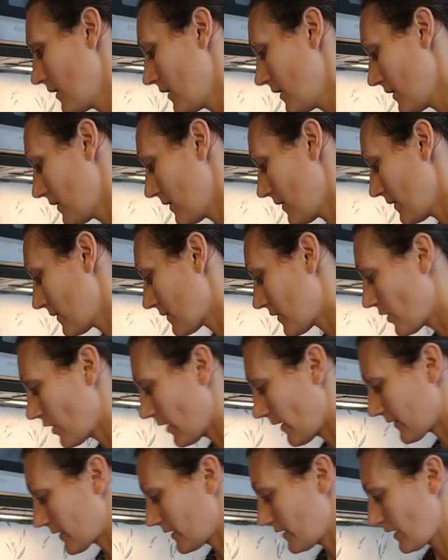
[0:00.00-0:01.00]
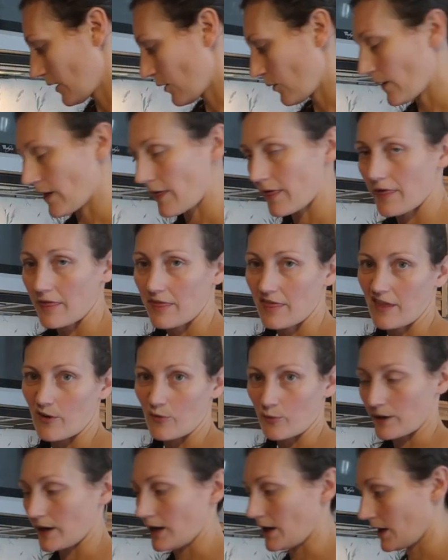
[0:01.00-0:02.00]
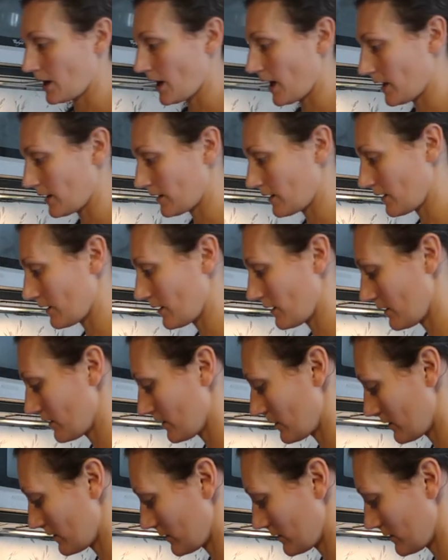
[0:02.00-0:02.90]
You don't have to deal with the ring and the